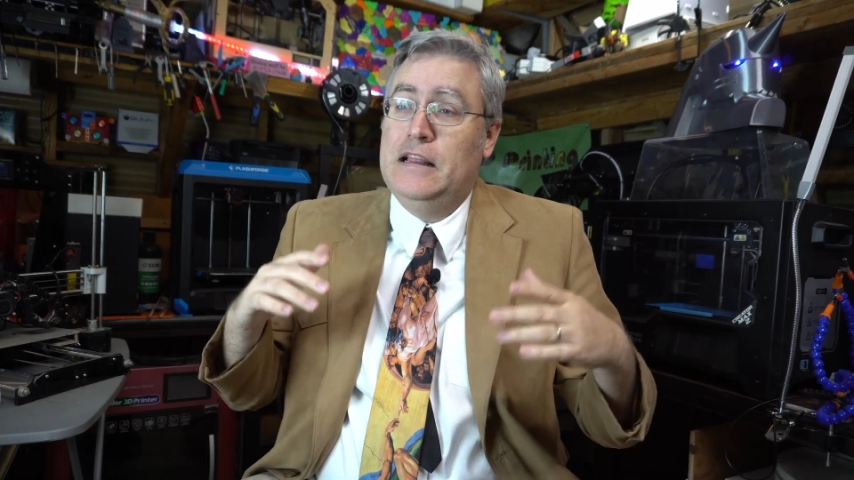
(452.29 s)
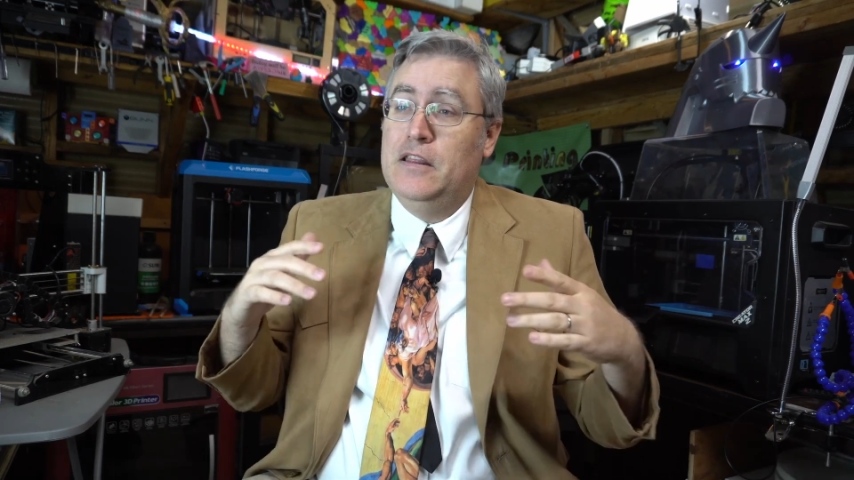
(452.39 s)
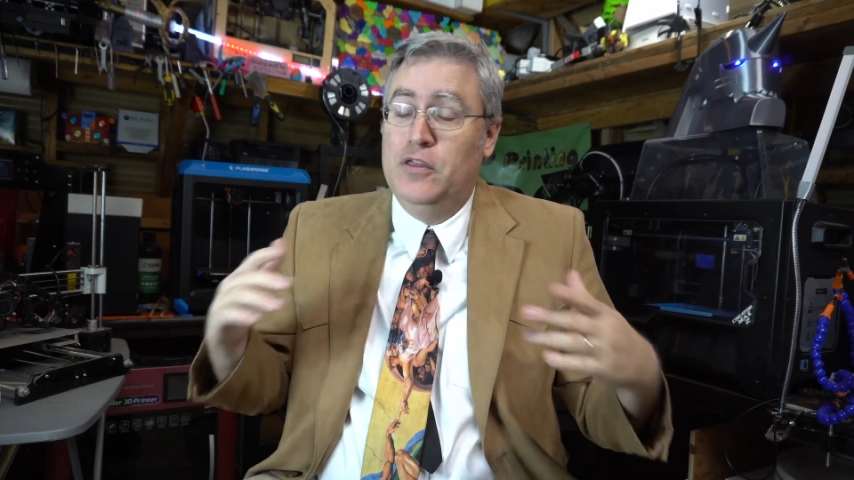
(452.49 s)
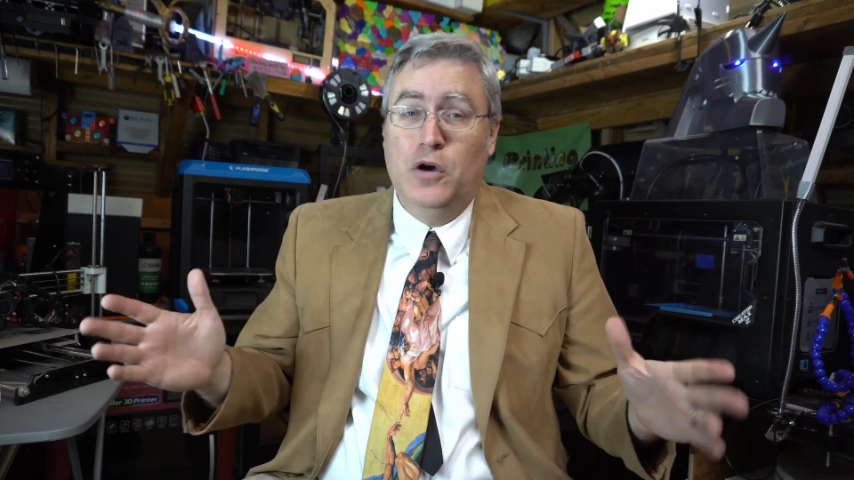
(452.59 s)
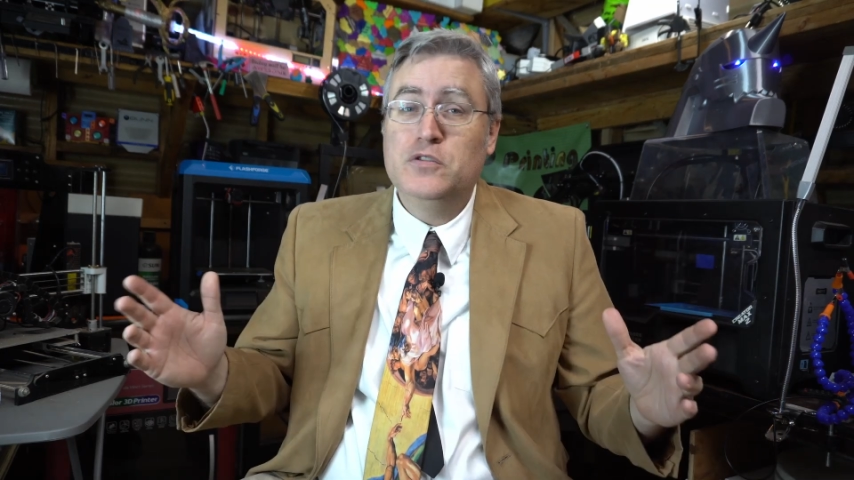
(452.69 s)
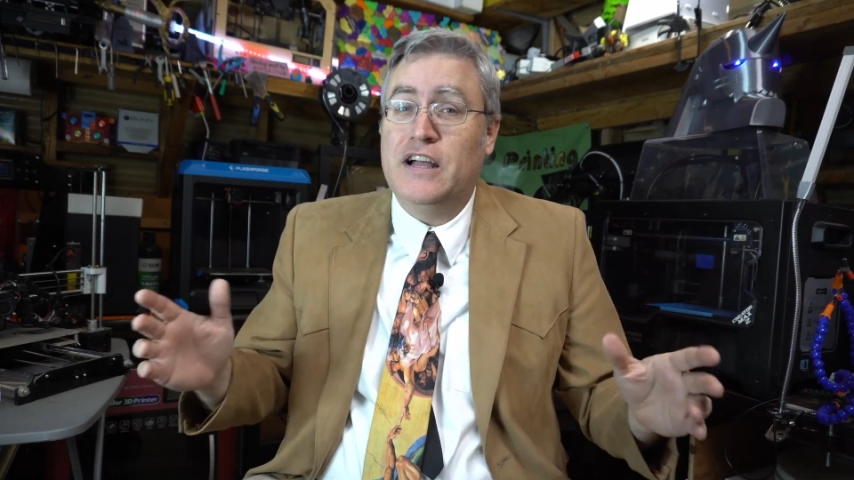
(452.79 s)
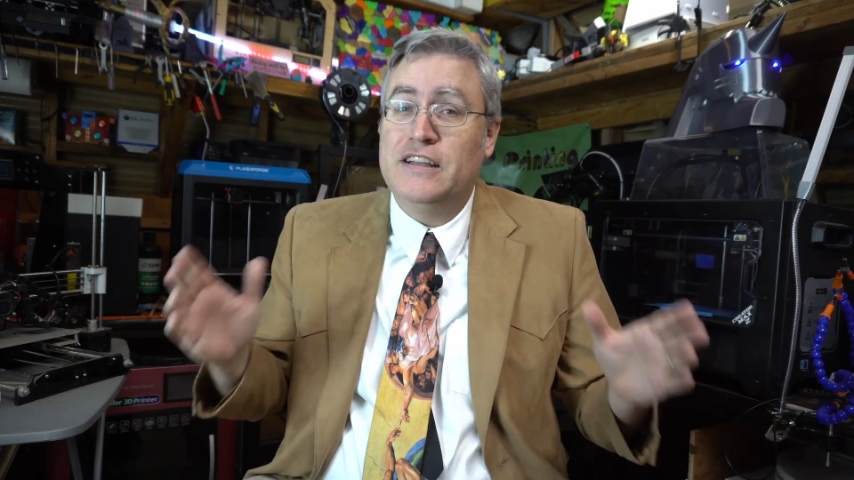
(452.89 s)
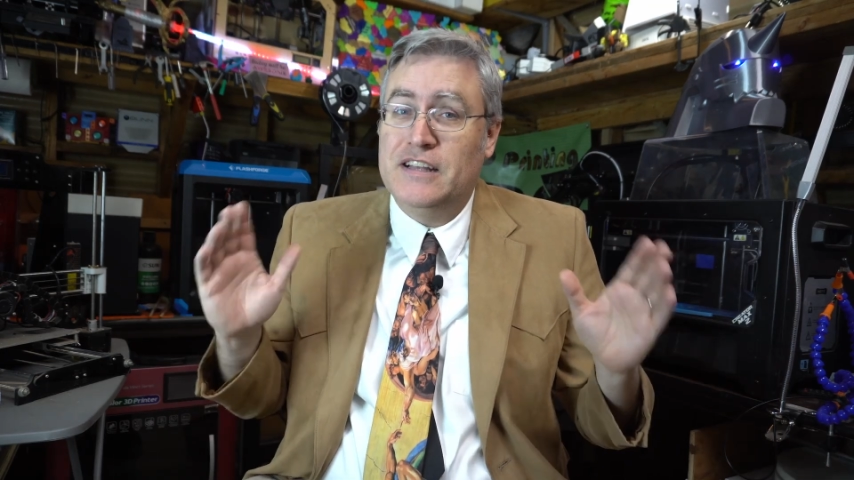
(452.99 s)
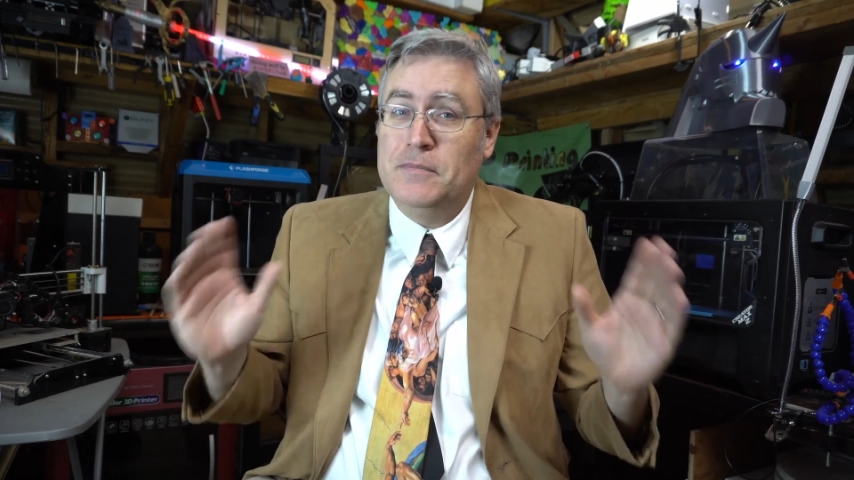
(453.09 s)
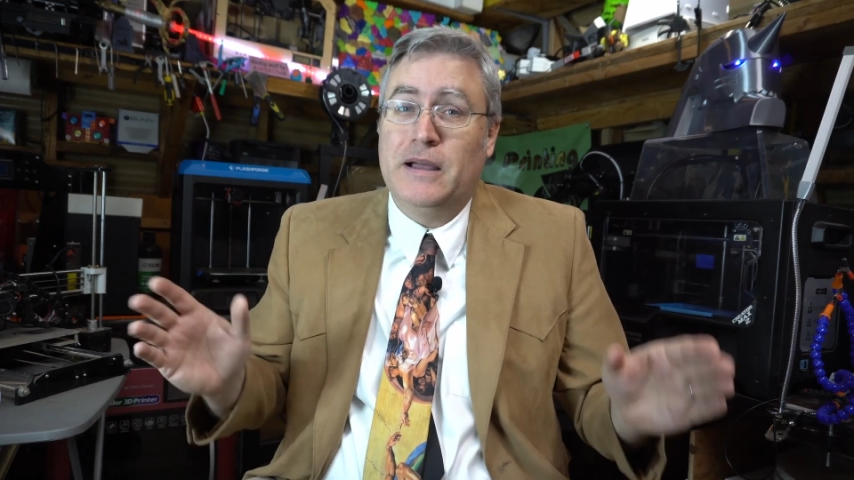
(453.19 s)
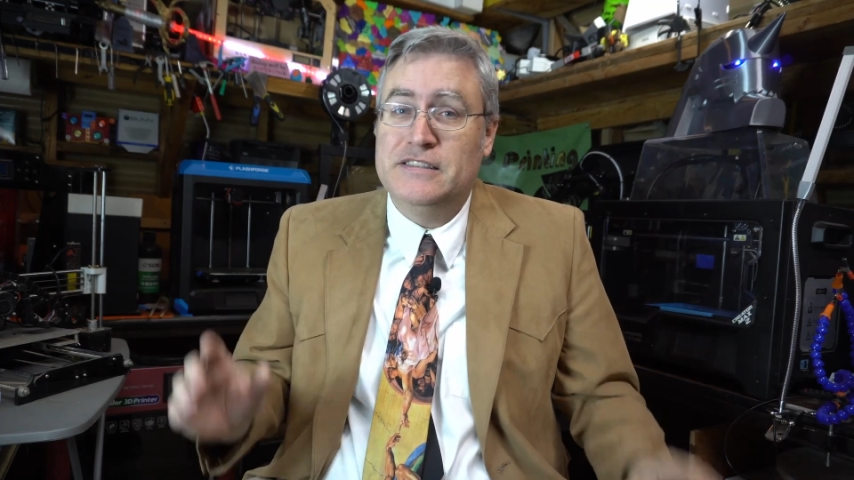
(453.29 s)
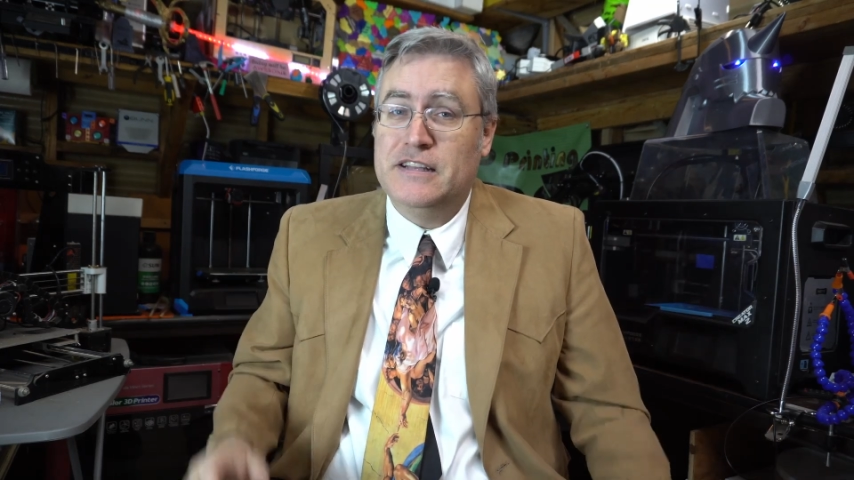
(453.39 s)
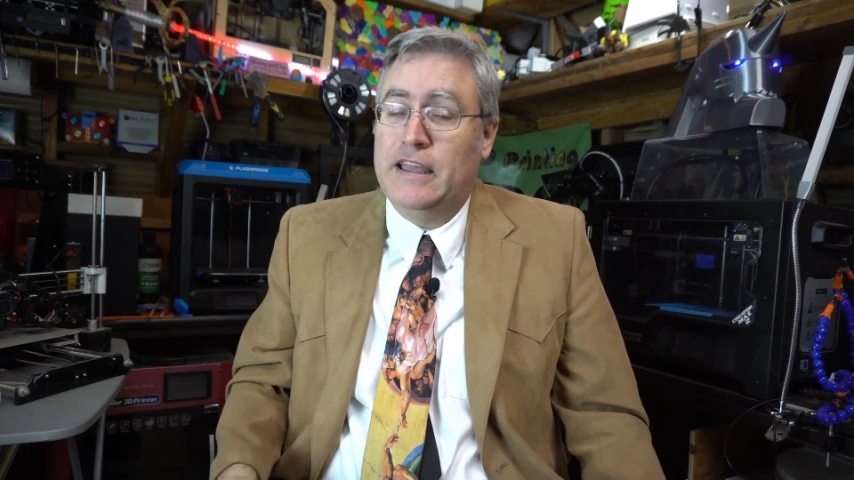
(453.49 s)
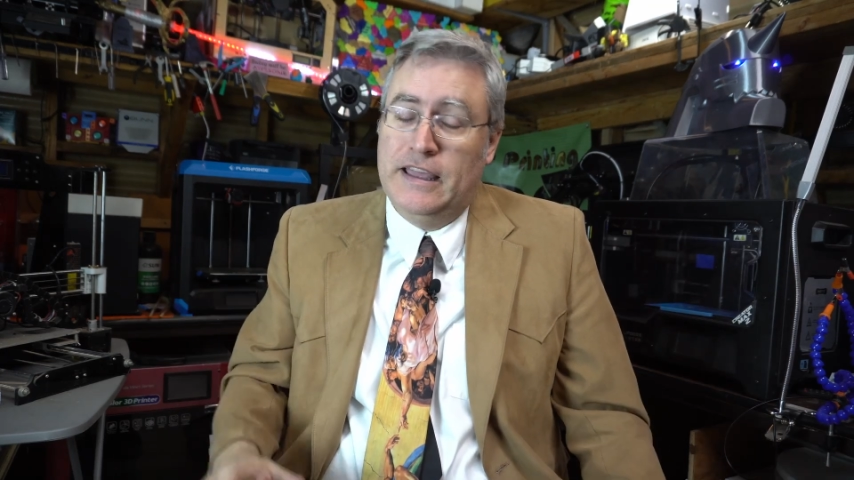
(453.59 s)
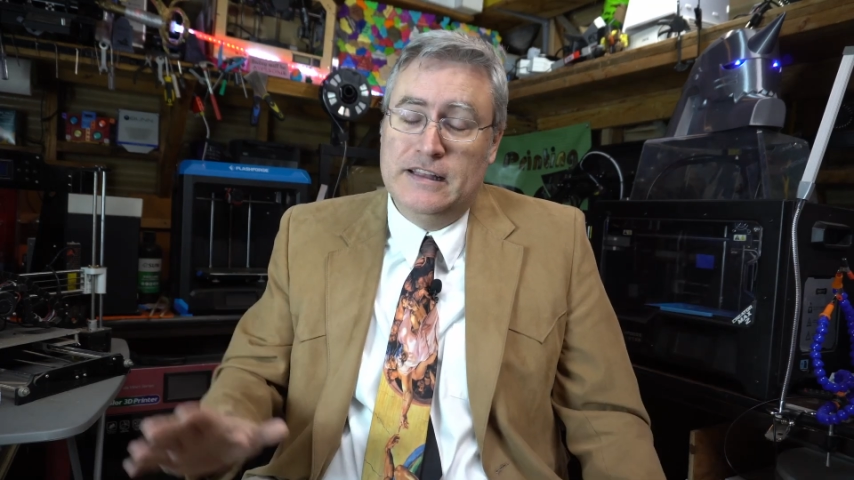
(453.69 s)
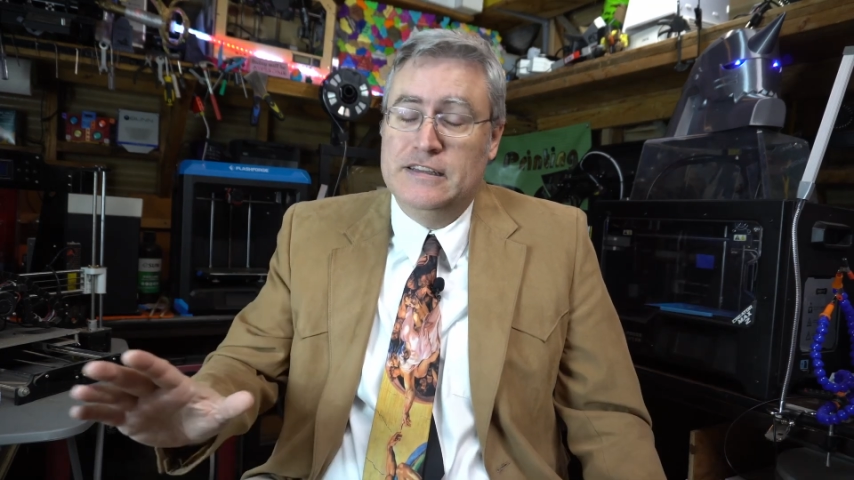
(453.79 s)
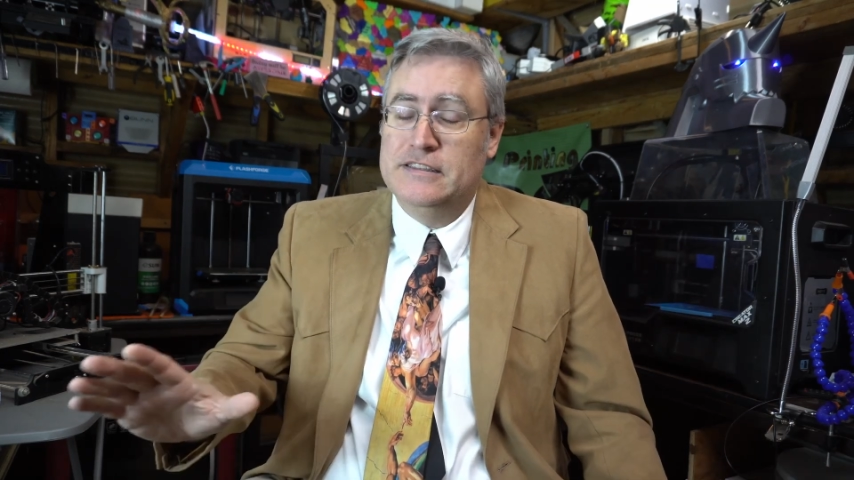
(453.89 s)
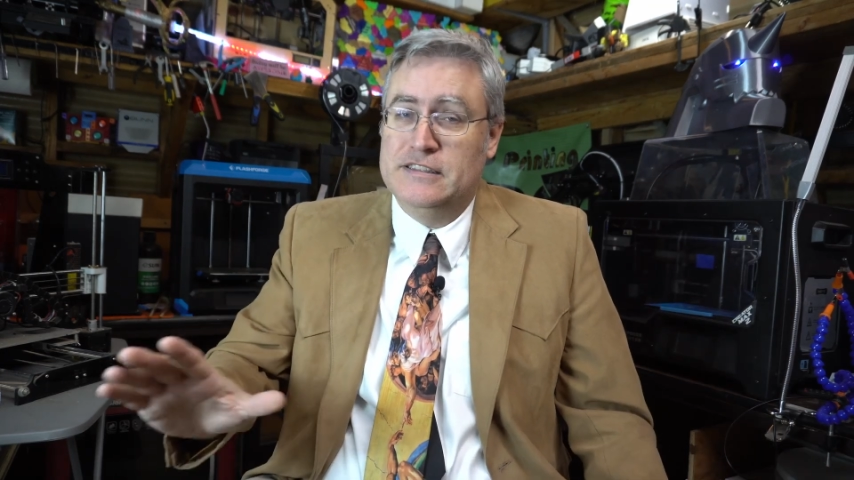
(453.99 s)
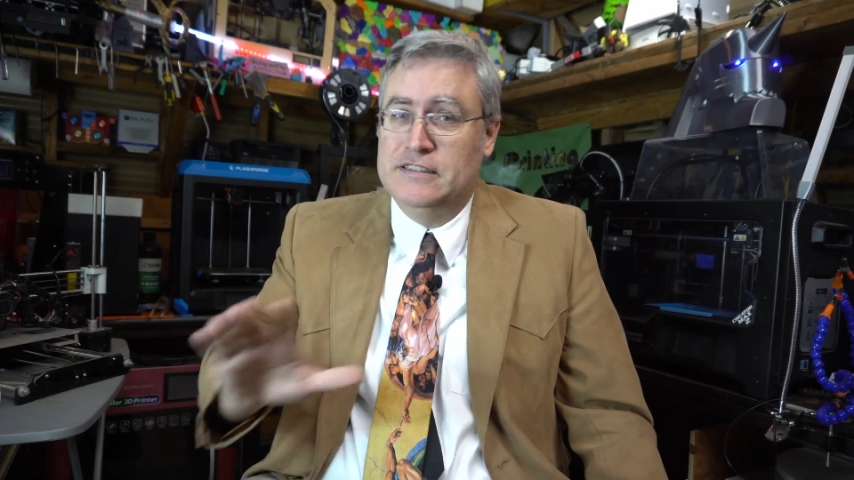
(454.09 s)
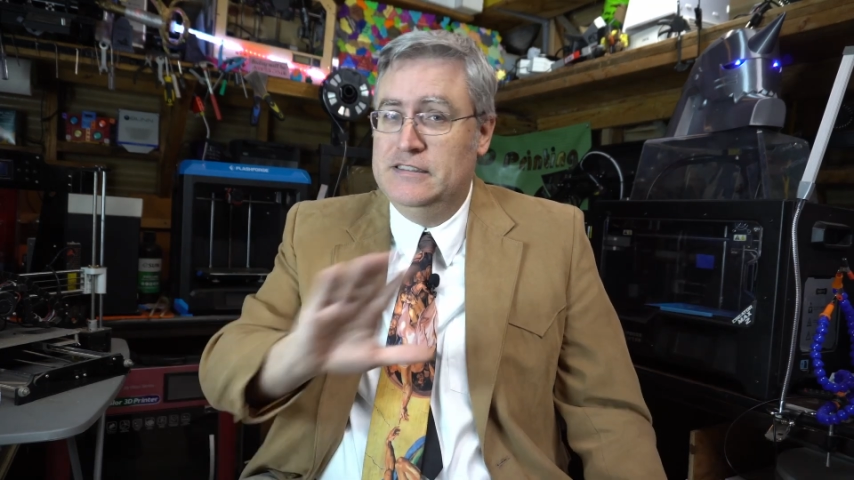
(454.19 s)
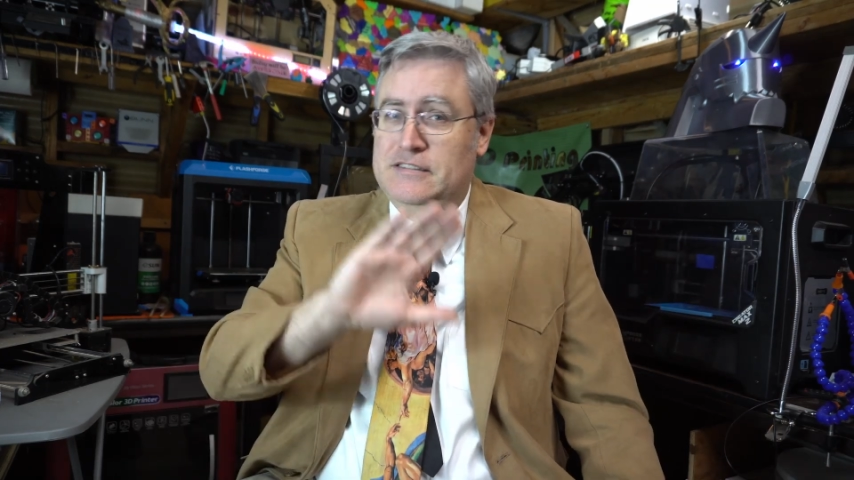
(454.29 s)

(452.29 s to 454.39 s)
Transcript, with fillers: those guys I might say, hey, listen,